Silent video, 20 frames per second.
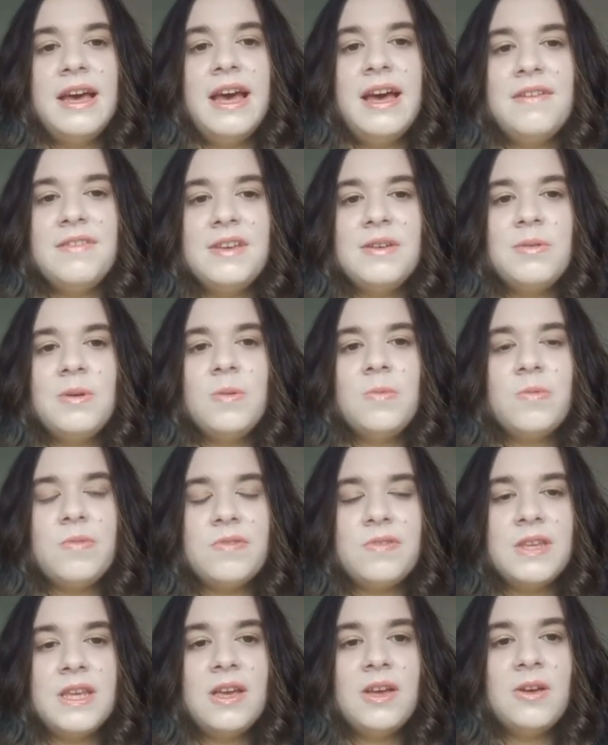Everyone
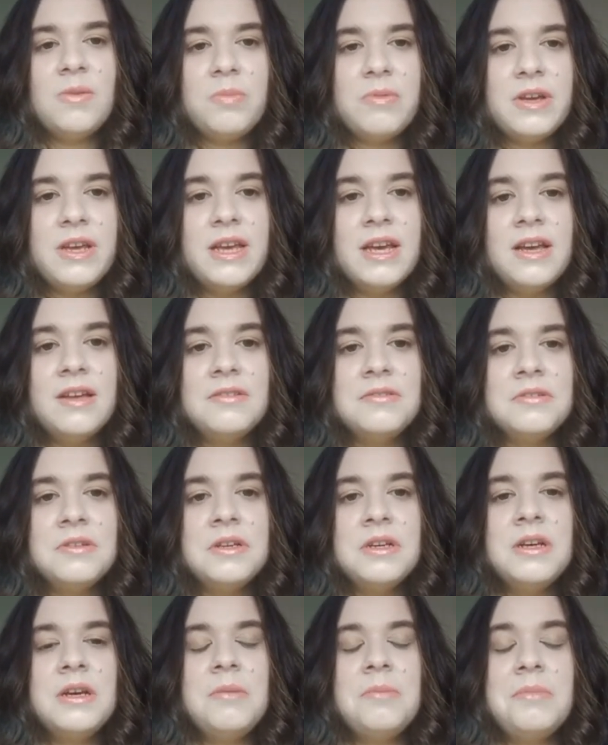was celebrating,
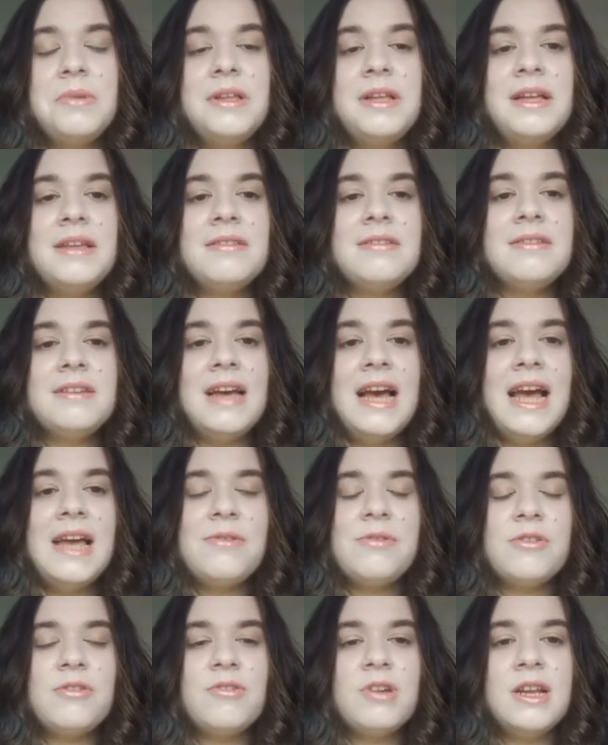but this guy
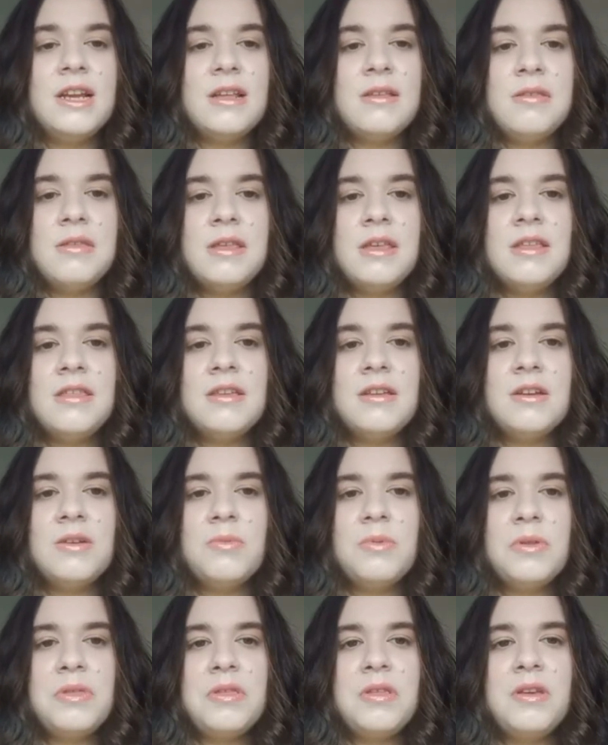was trying to say that
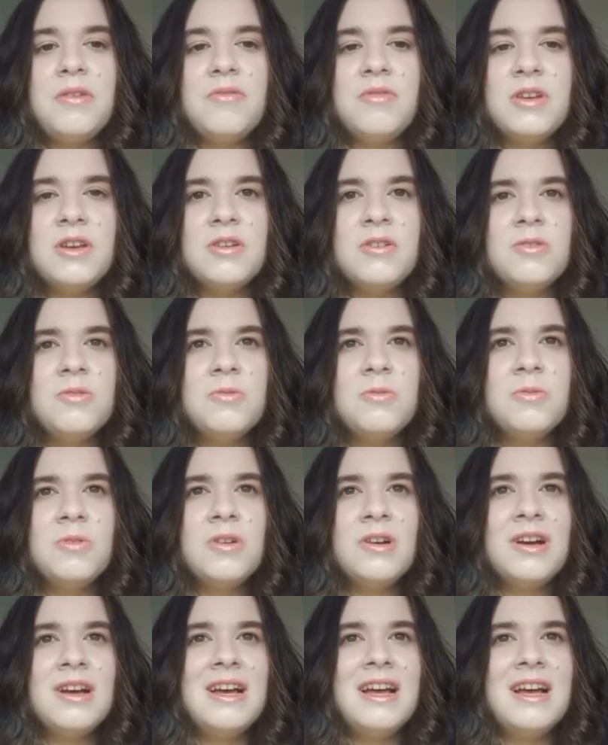it wasn't real,